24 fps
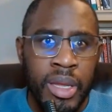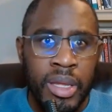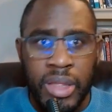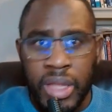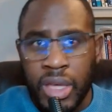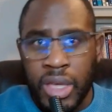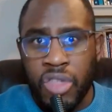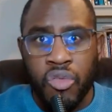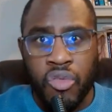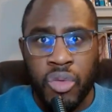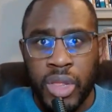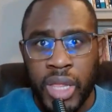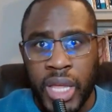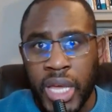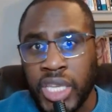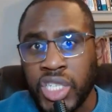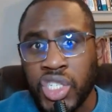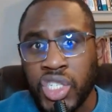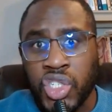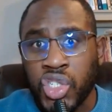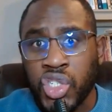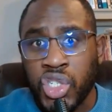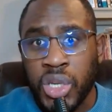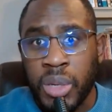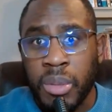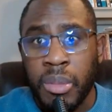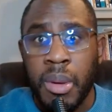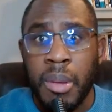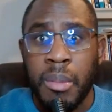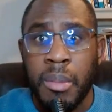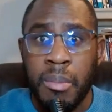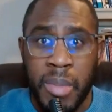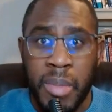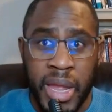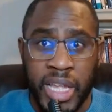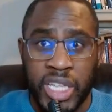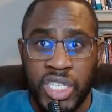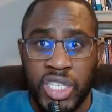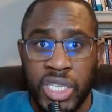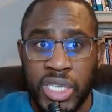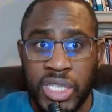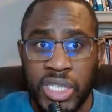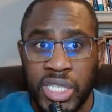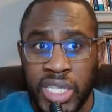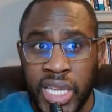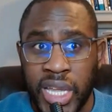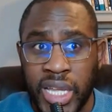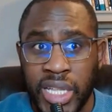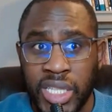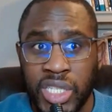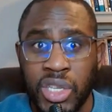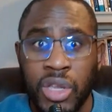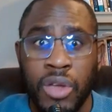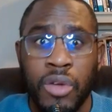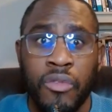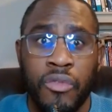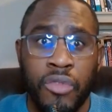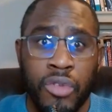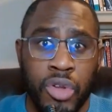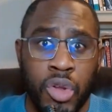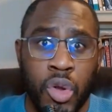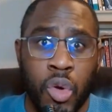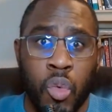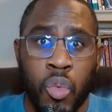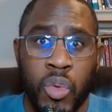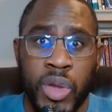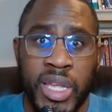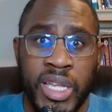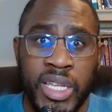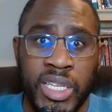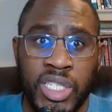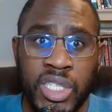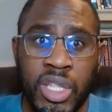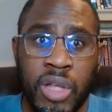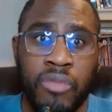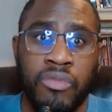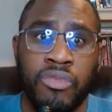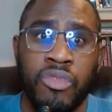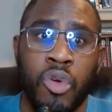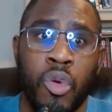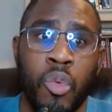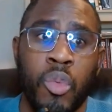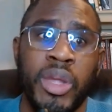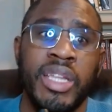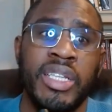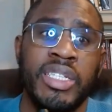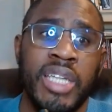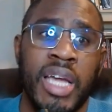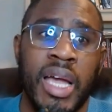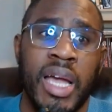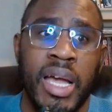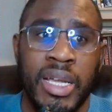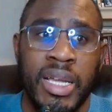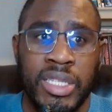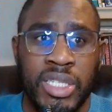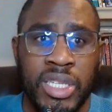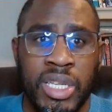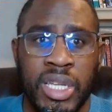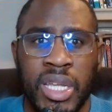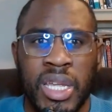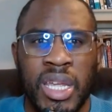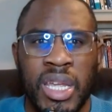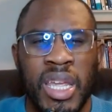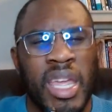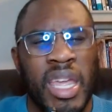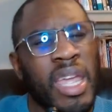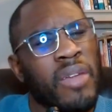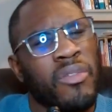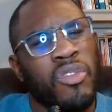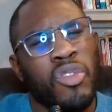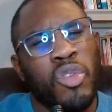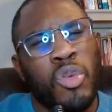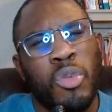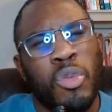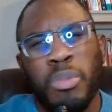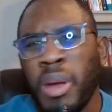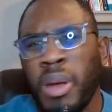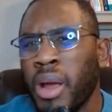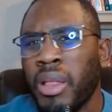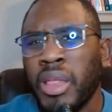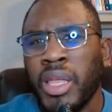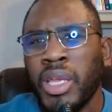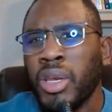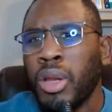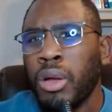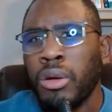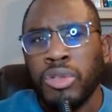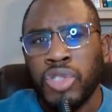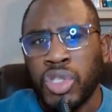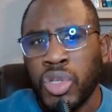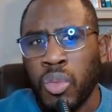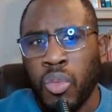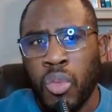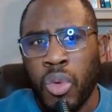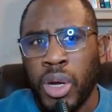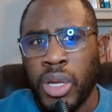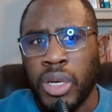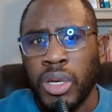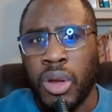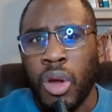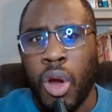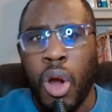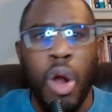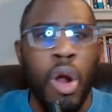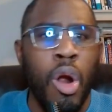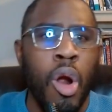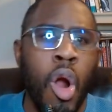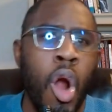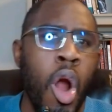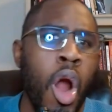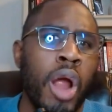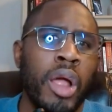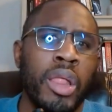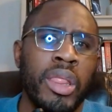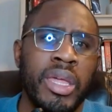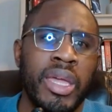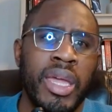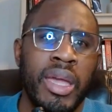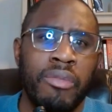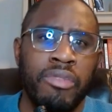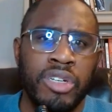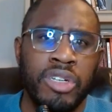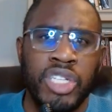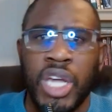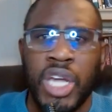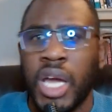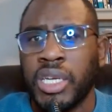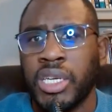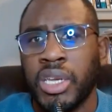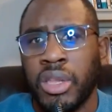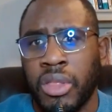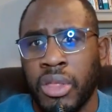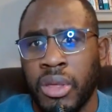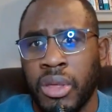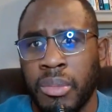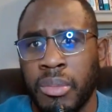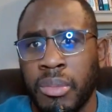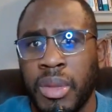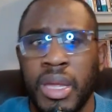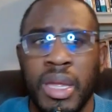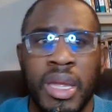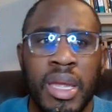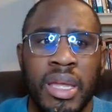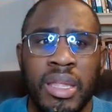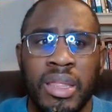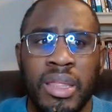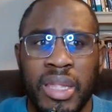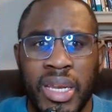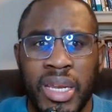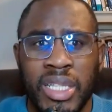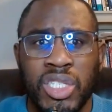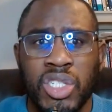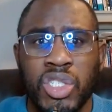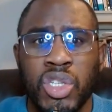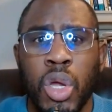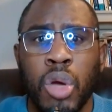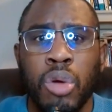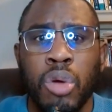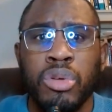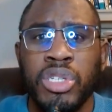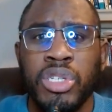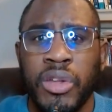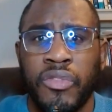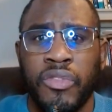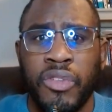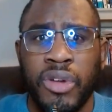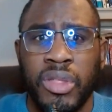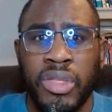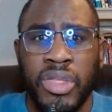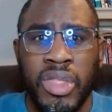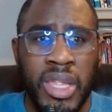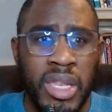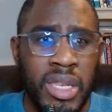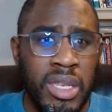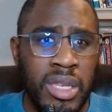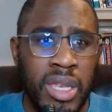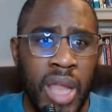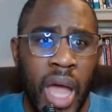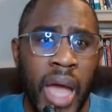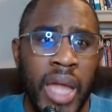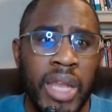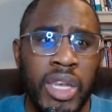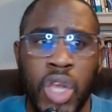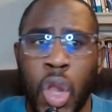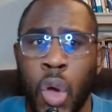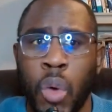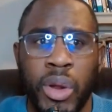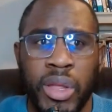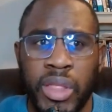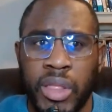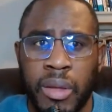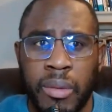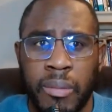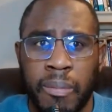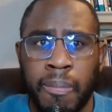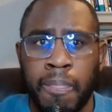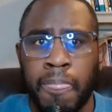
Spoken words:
This relationship makes sense for your weakest of your weak ties. If you barely know someone or hardly ever talk to them, then it's no different than not knowing them.